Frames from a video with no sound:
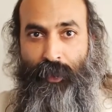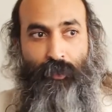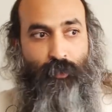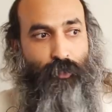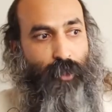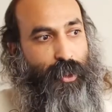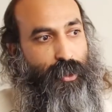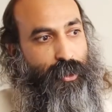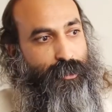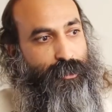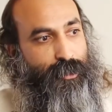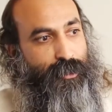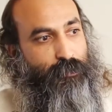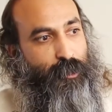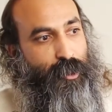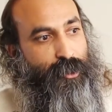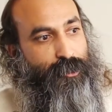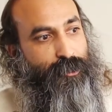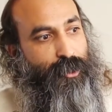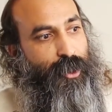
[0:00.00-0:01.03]
Virus is
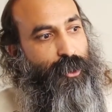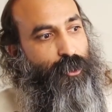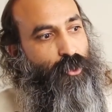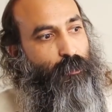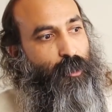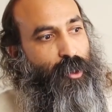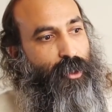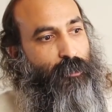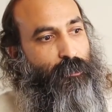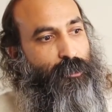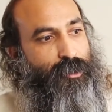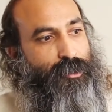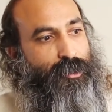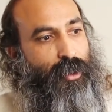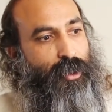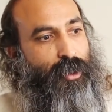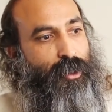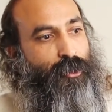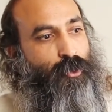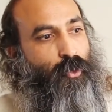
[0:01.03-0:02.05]
trying to become
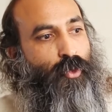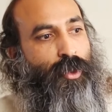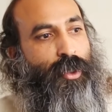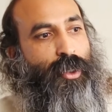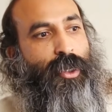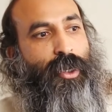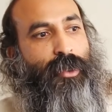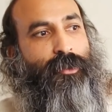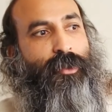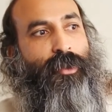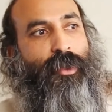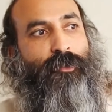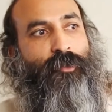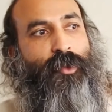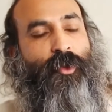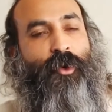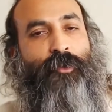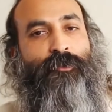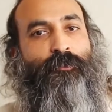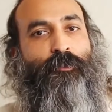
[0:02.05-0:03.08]
resilient only at the
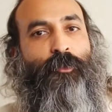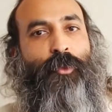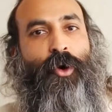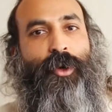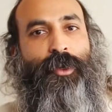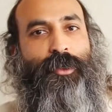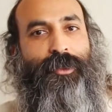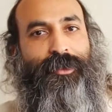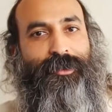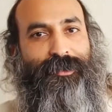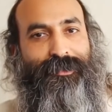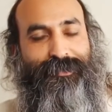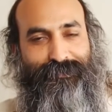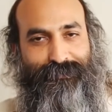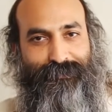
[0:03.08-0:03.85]
level of body,